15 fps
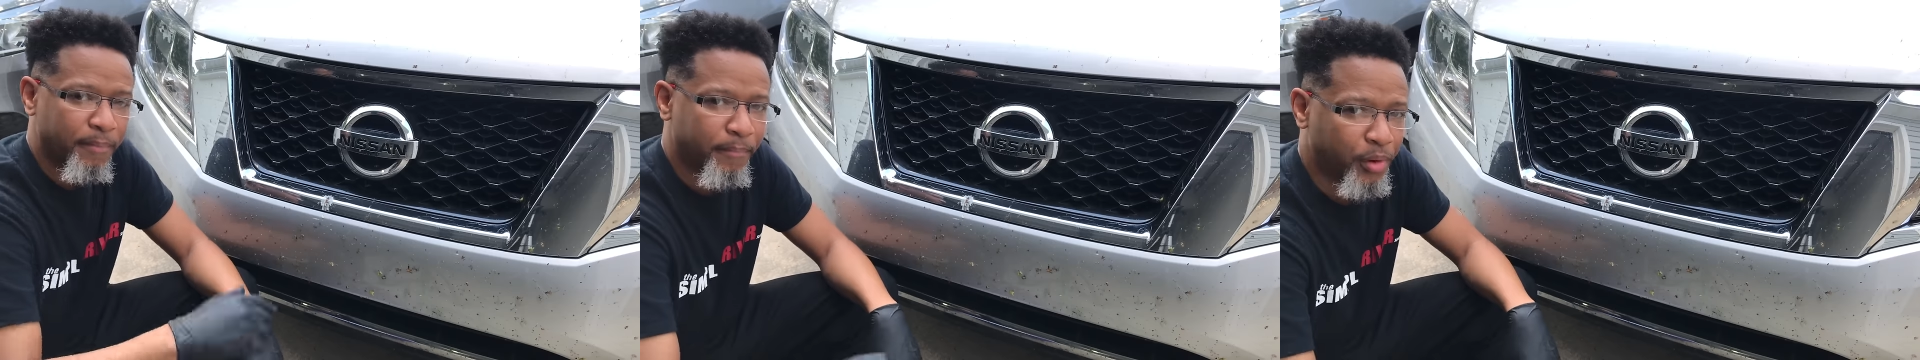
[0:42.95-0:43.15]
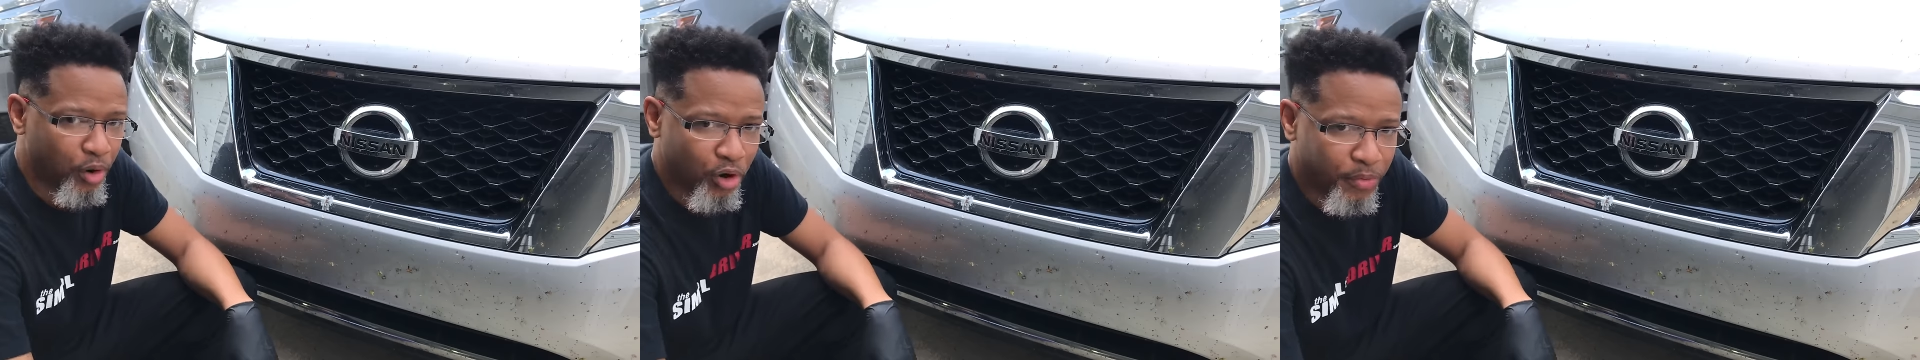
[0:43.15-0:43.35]

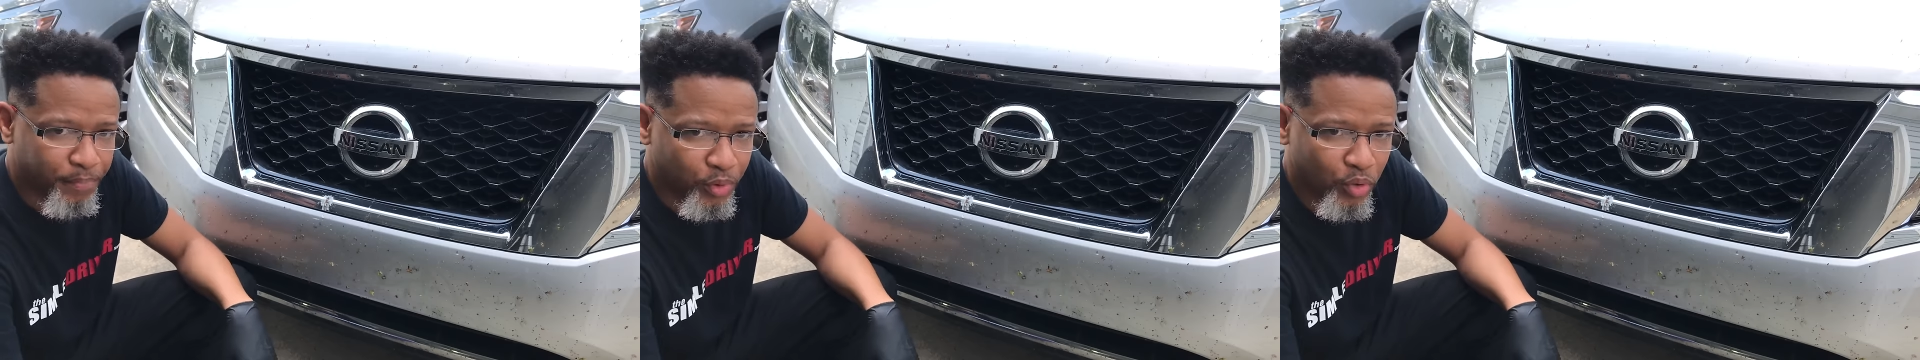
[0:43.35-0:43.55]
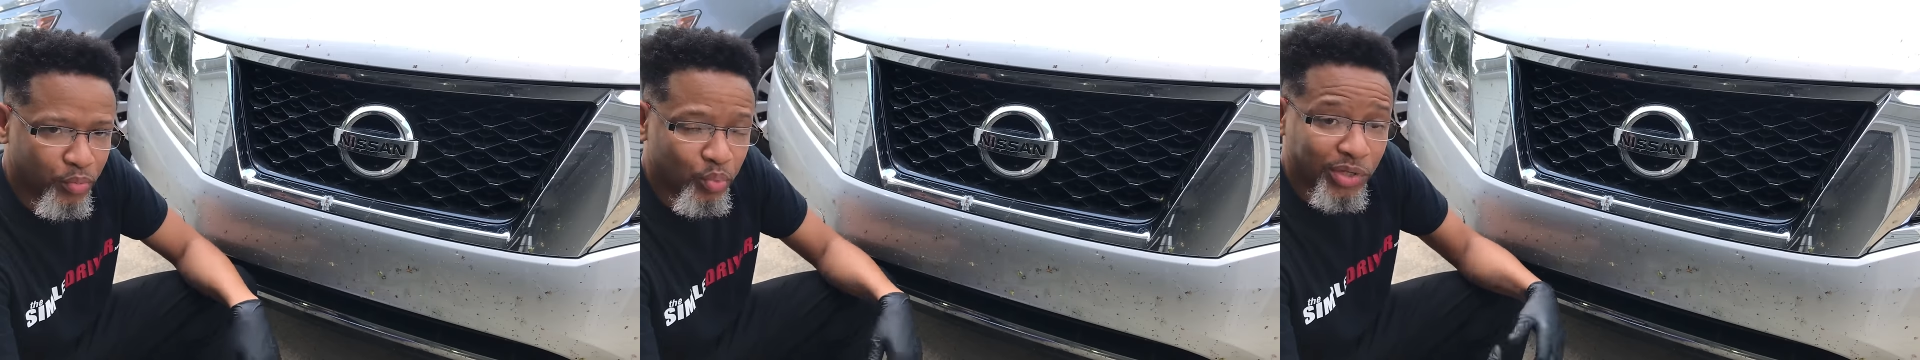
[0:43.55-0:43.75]
bird
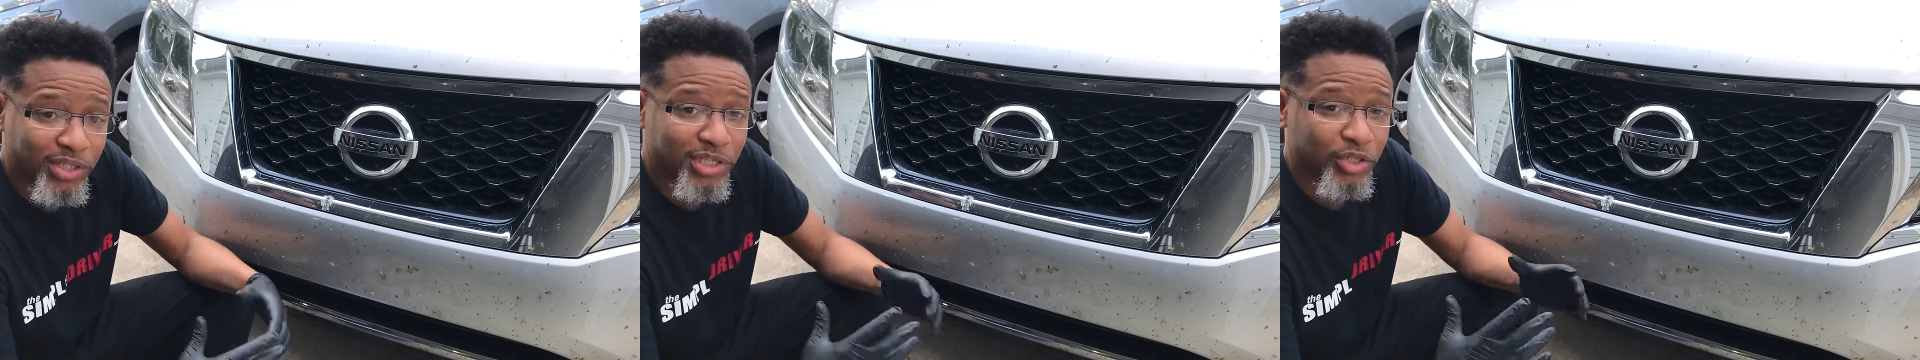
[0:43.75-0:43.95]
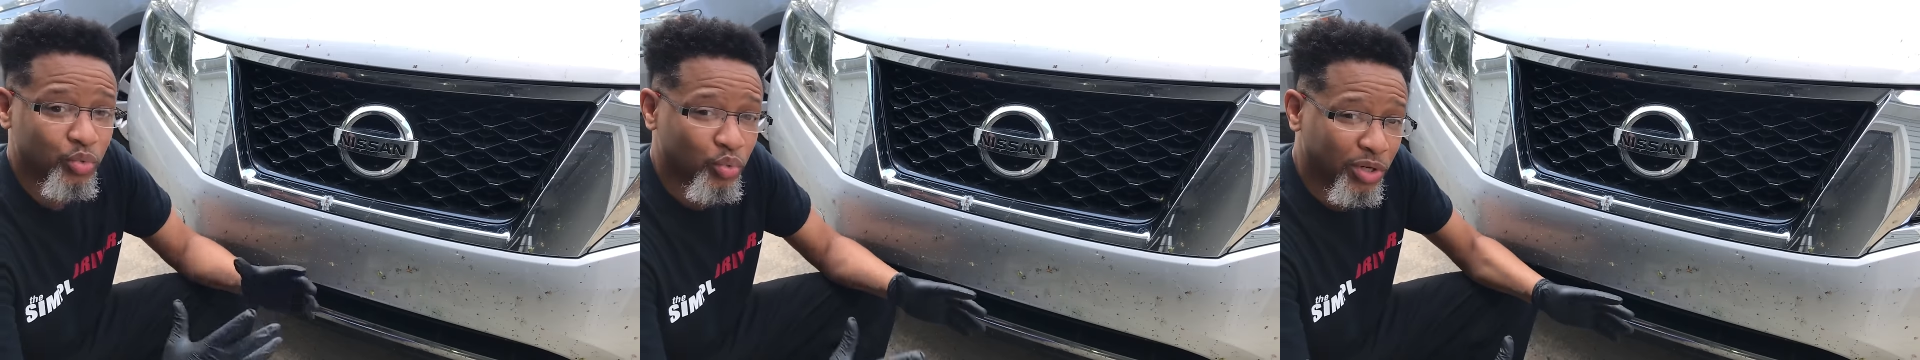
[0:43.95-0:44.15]
poop,
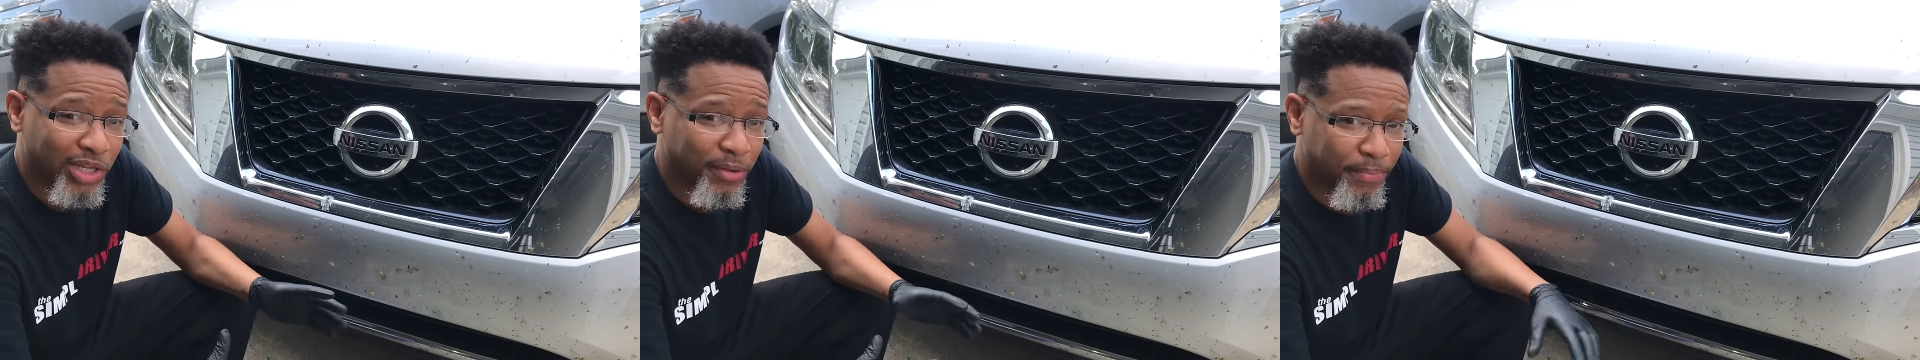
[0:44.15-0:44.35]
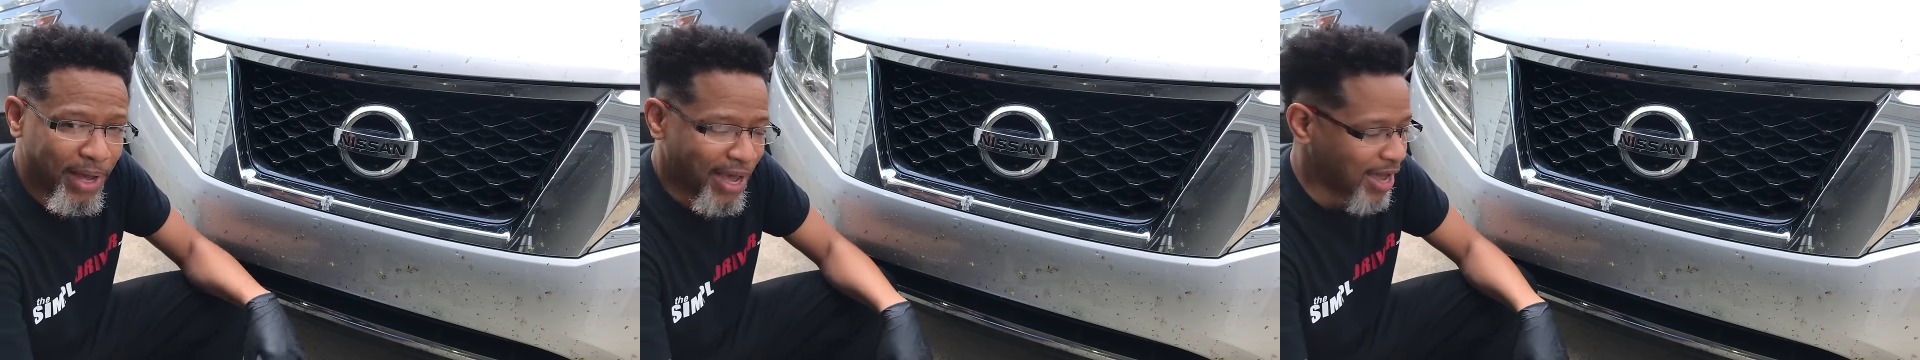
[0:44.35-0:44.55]
which is
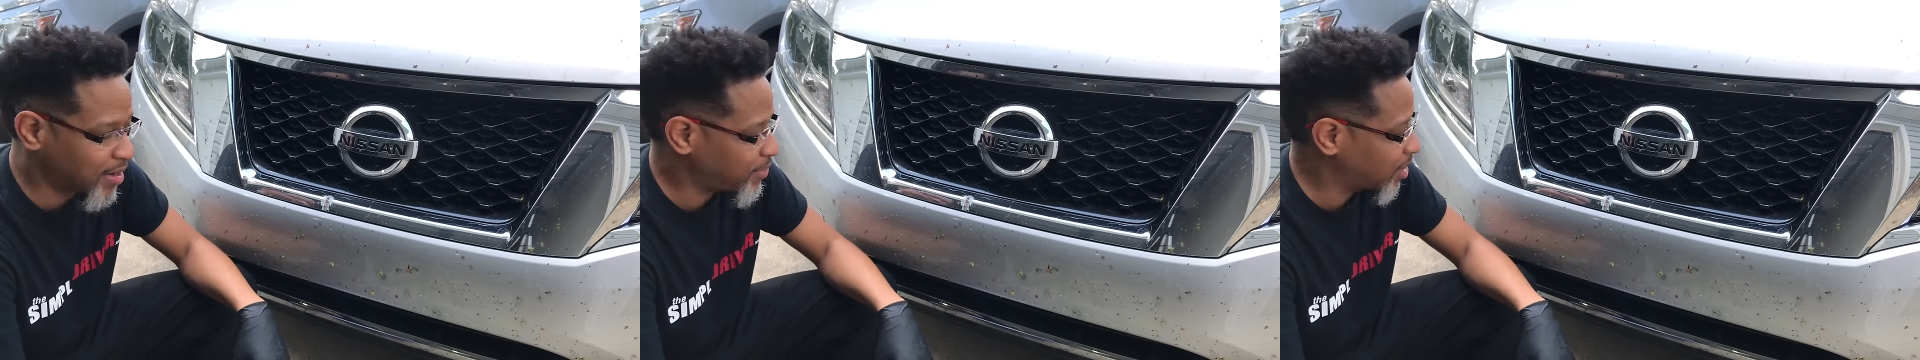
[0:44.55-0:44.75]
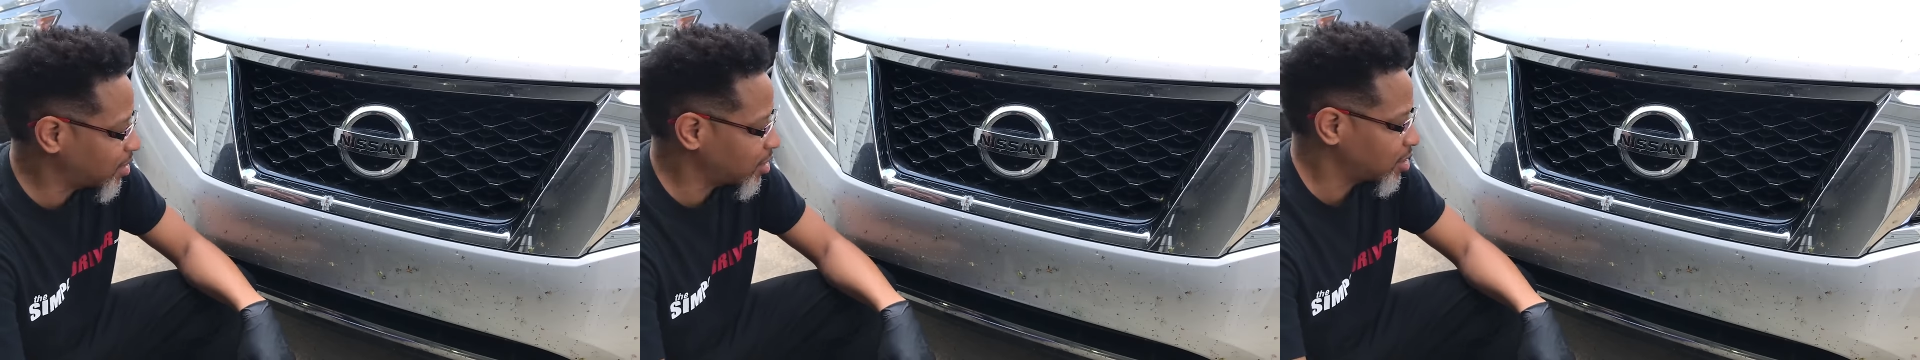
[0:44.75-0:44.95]
really
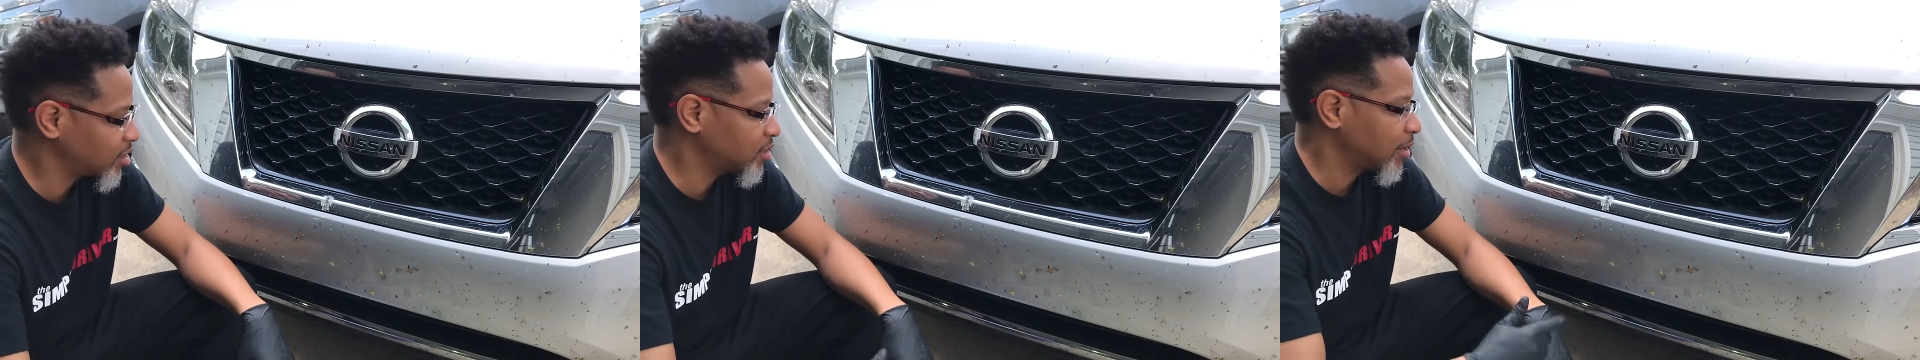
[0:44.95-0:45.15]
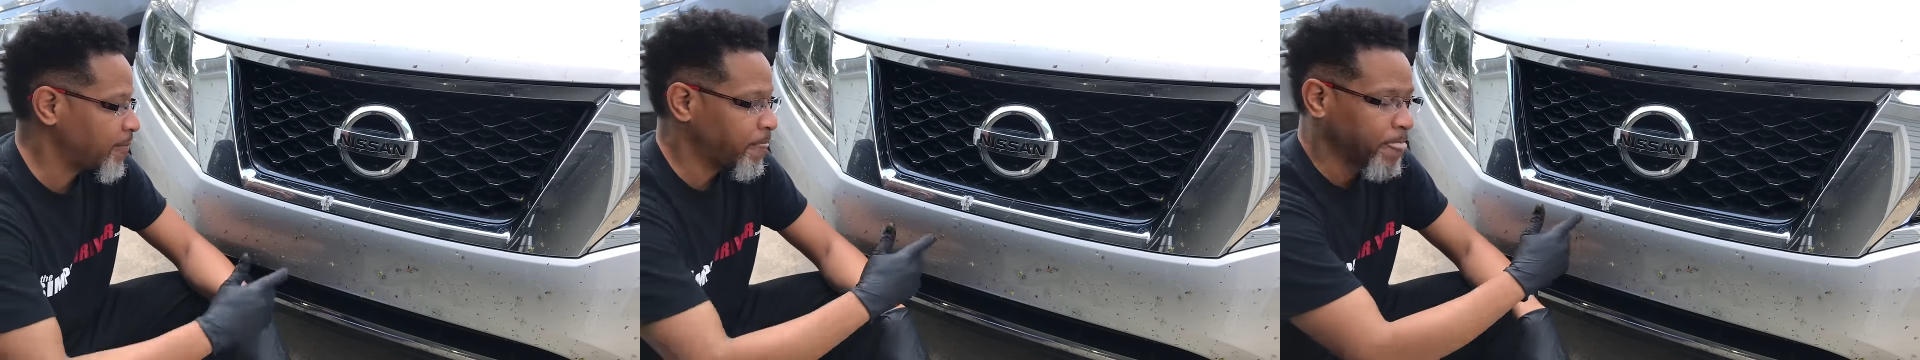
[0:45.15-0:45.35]
bad because